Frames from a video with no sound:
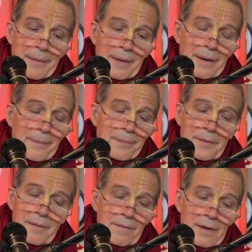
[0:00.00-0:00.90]
Uh,
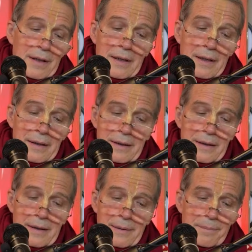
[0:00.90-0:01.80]
we,
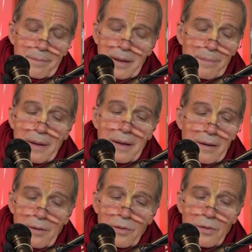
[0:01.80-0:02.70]
the
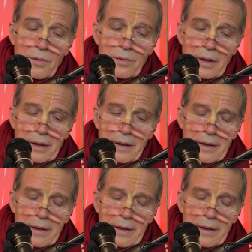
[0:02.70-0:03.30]
people who are,